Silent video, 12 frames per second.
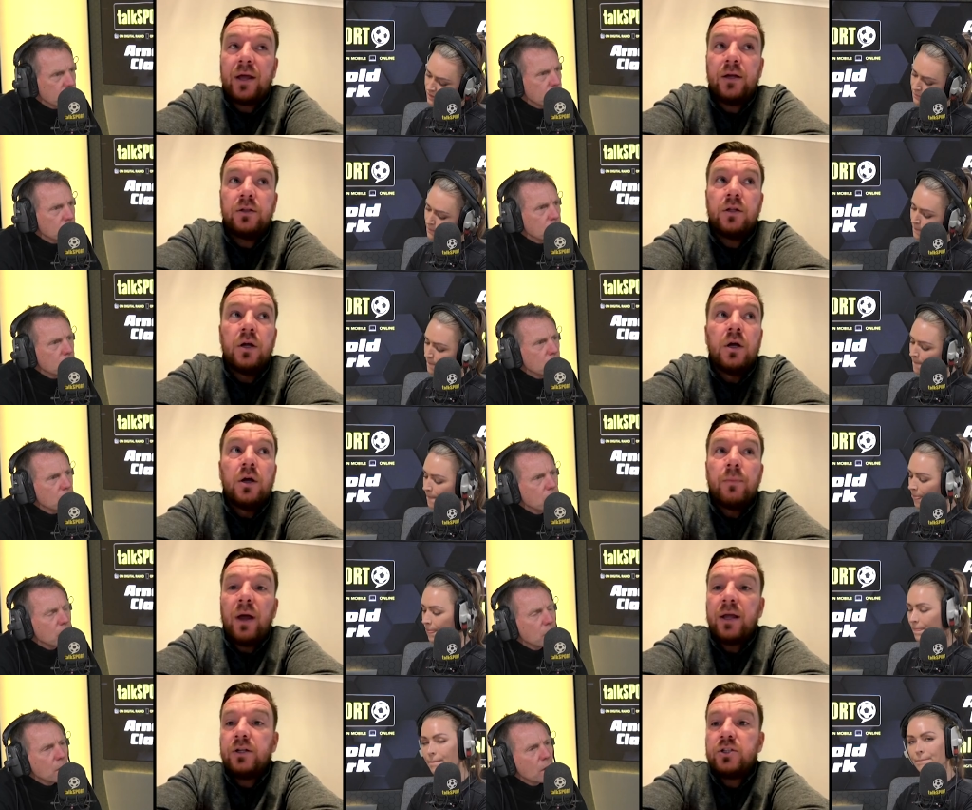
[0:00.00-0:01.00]
Speaker 1: Back in
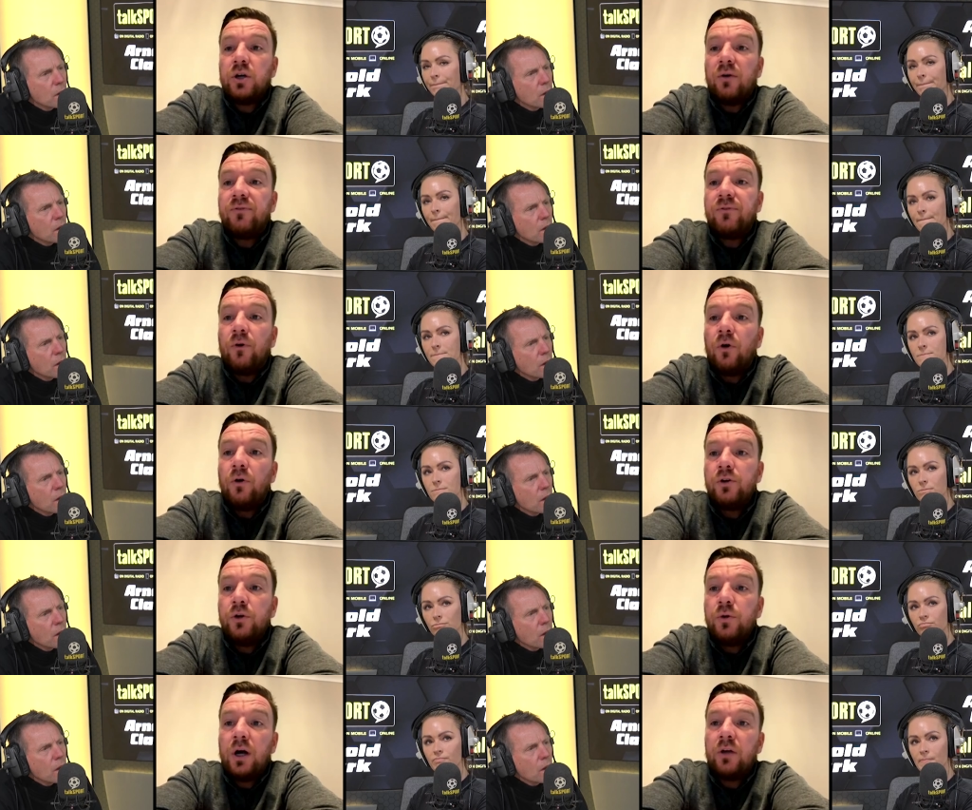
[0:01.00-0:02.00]
the top
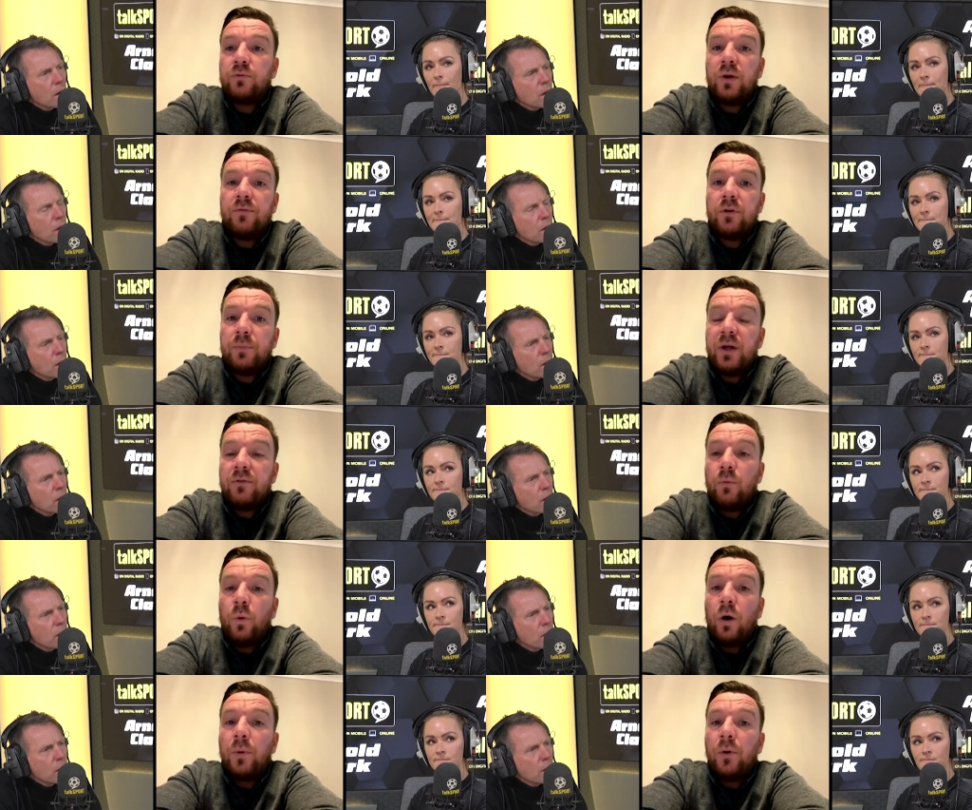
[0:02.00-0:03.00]
four, Newcastle having a bit of
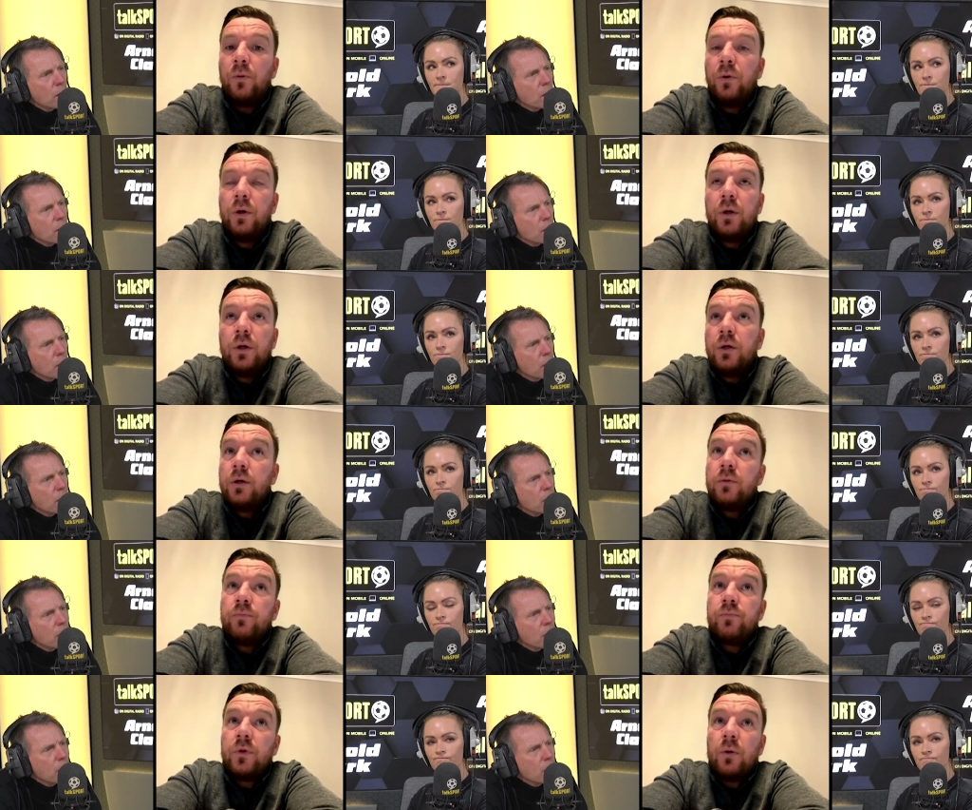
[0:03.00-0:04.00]
a wobble.
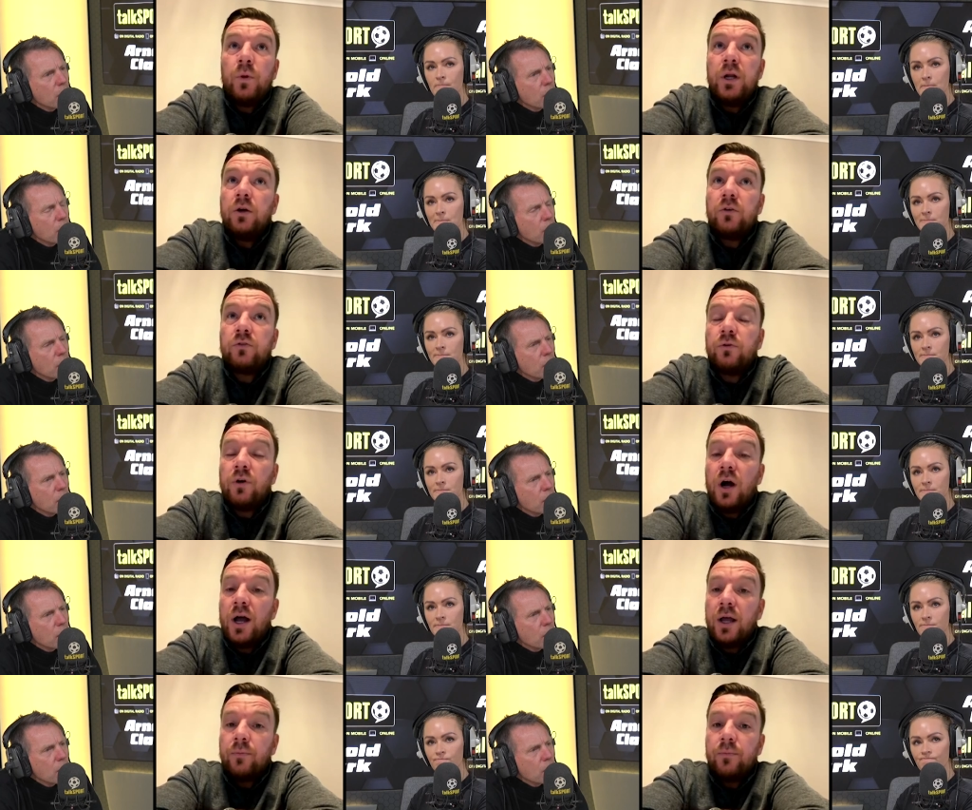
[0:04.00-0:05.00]
And we looked all
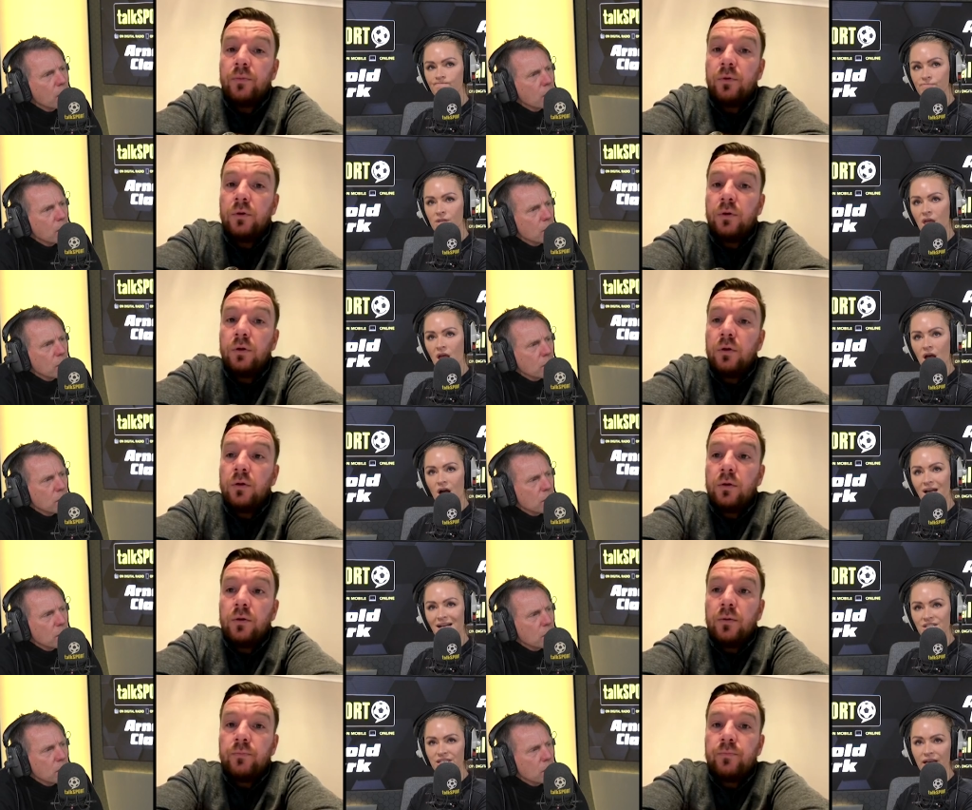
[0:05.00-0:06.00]
right.
Speaker 2: I
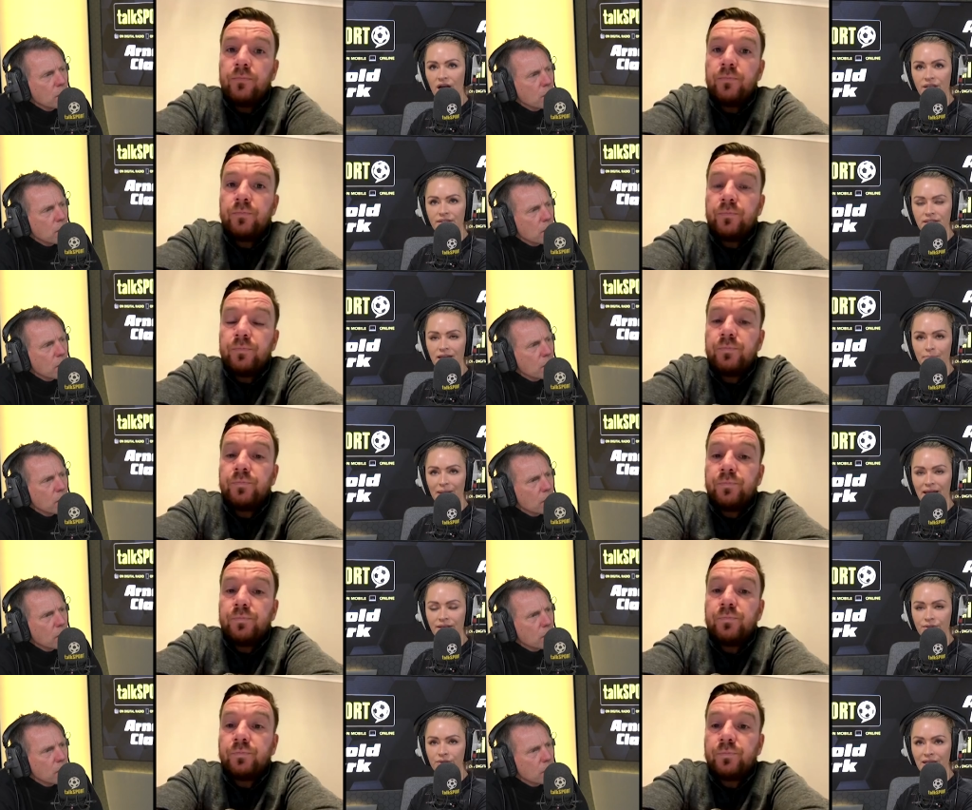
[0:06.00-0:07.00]
actually heard that they
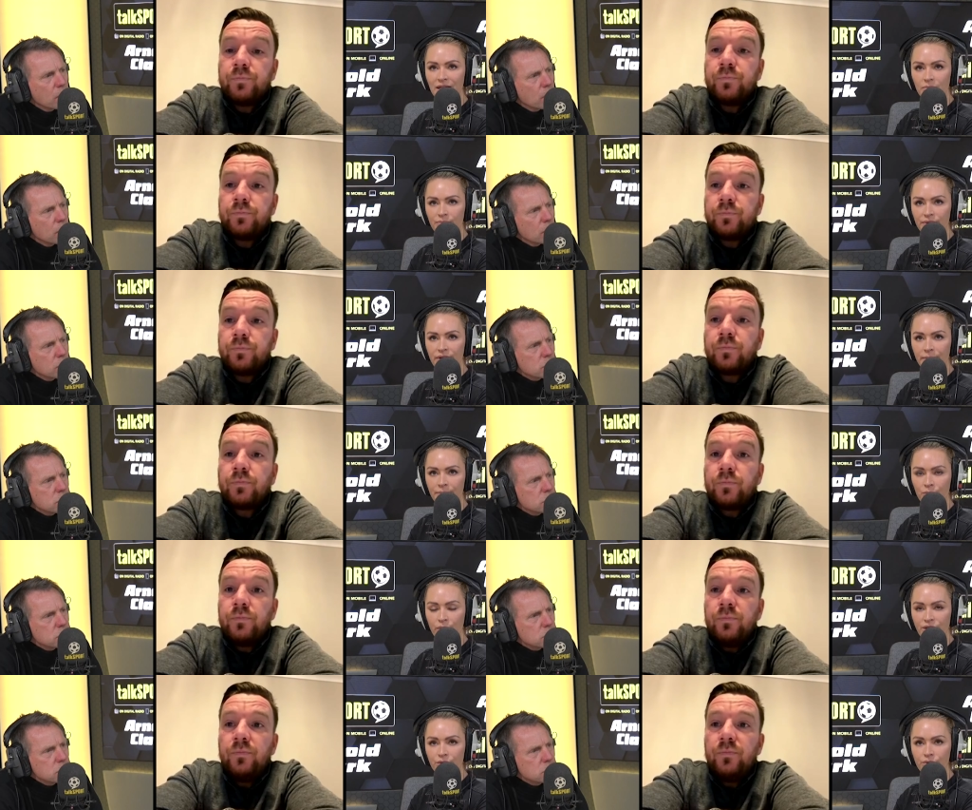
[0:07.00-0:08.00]
play your clip
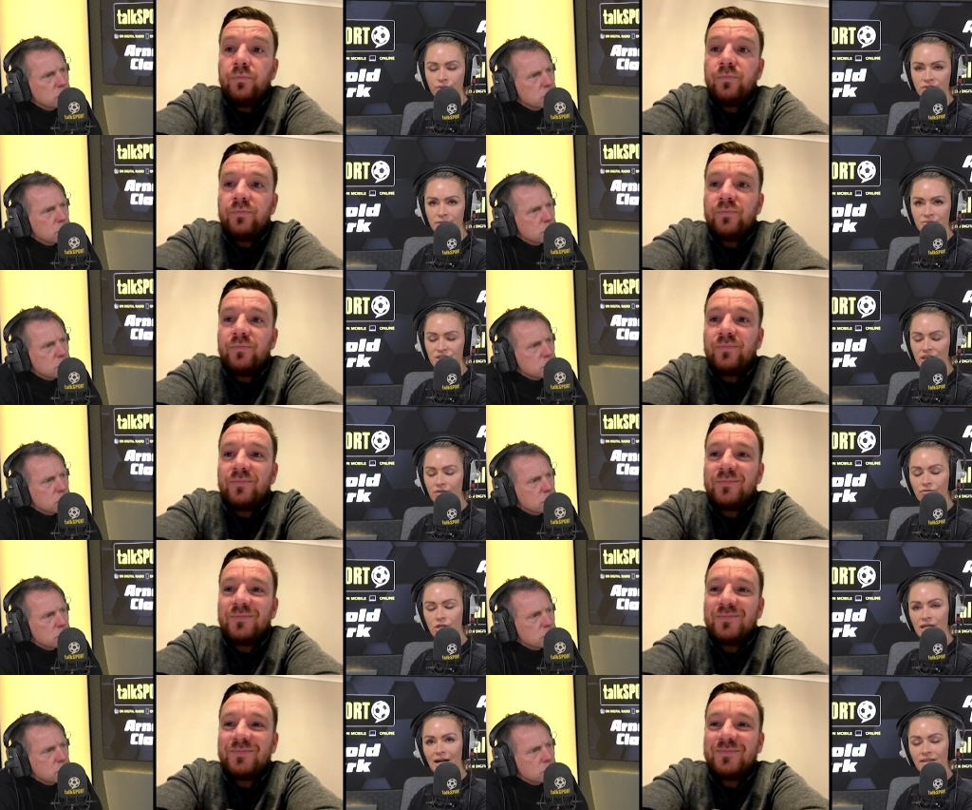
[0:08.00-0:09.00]
when you called him Chicken
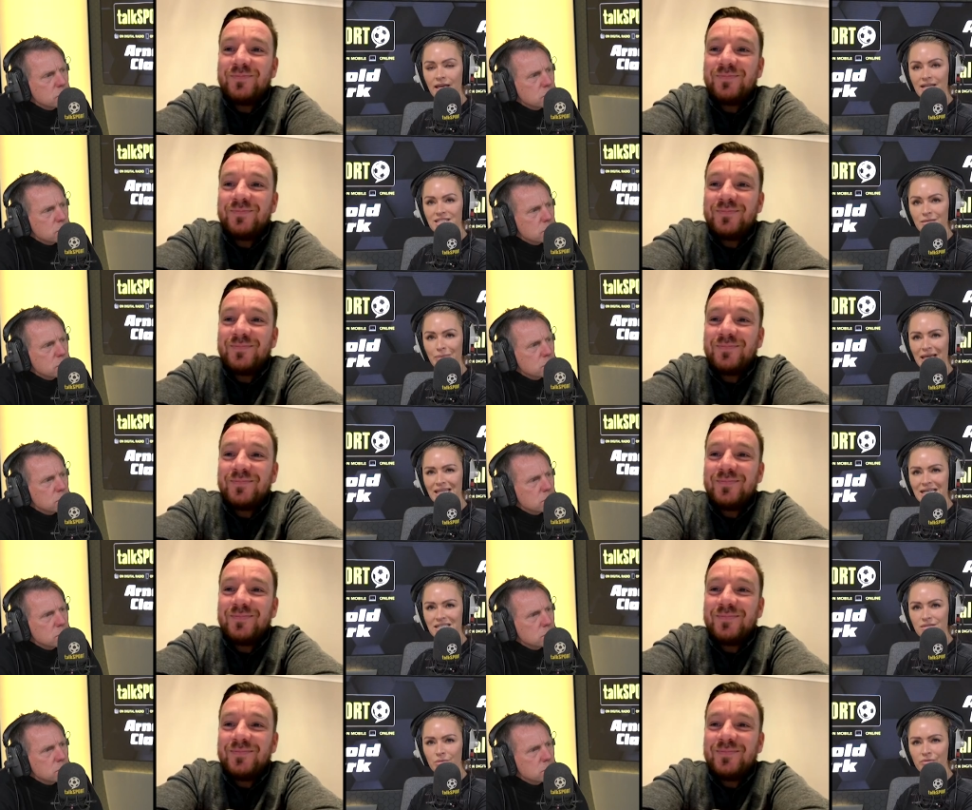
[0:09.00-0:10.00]
Royale. They actually play
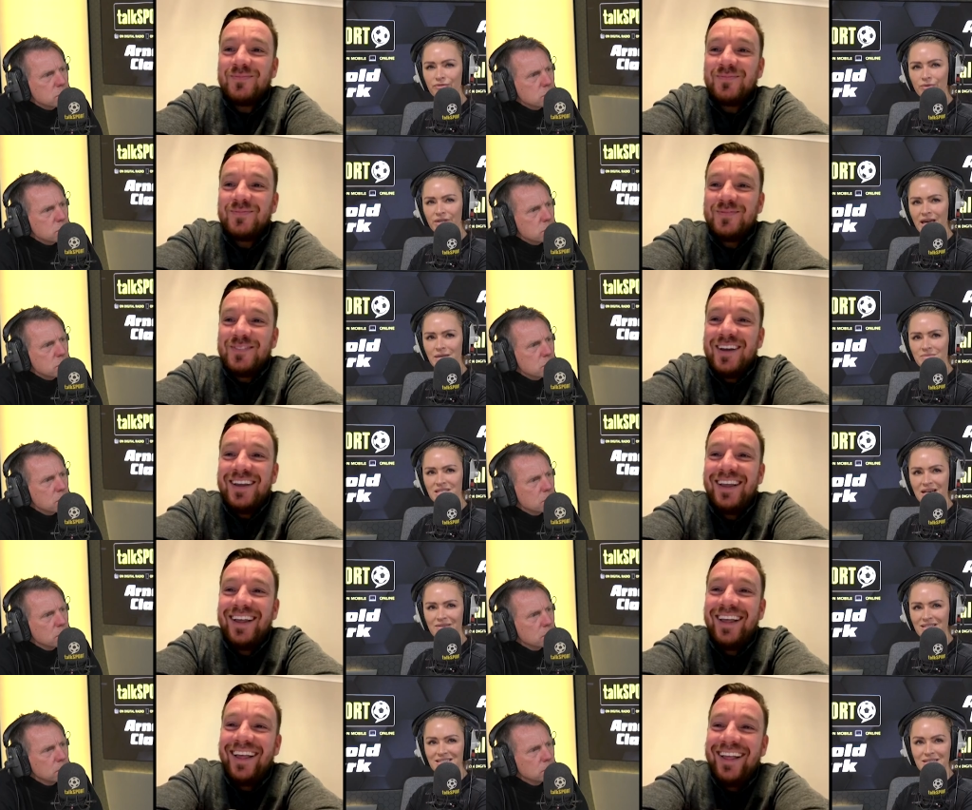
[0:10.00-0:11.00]
that to him before games
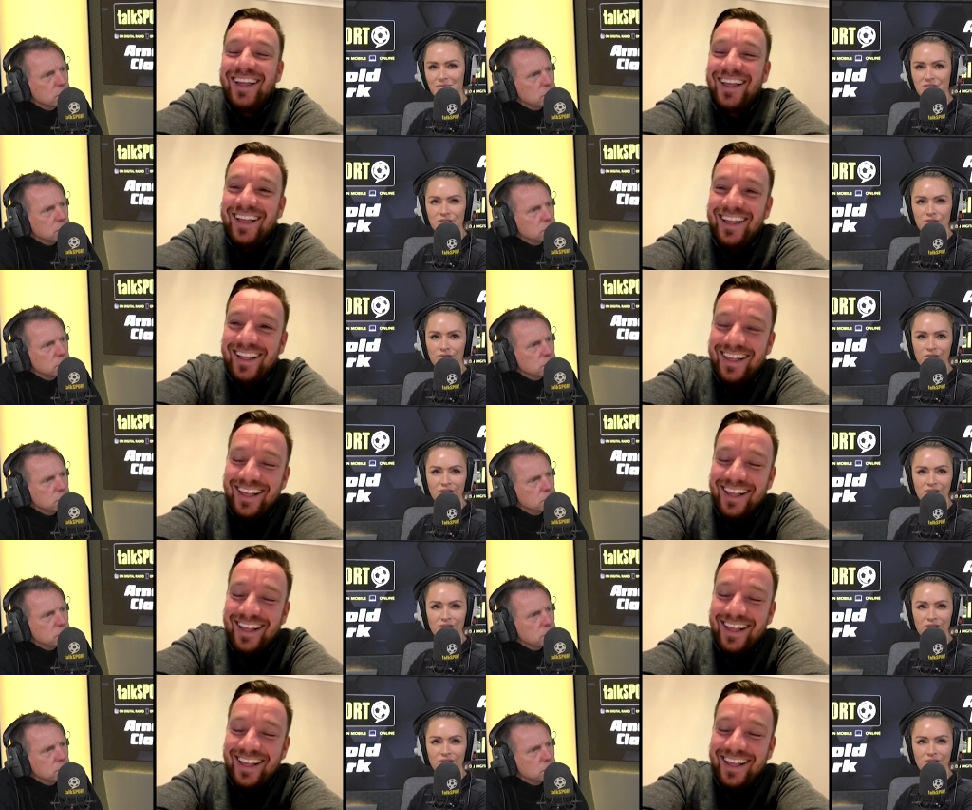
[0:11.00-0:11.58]
now, and it seems to do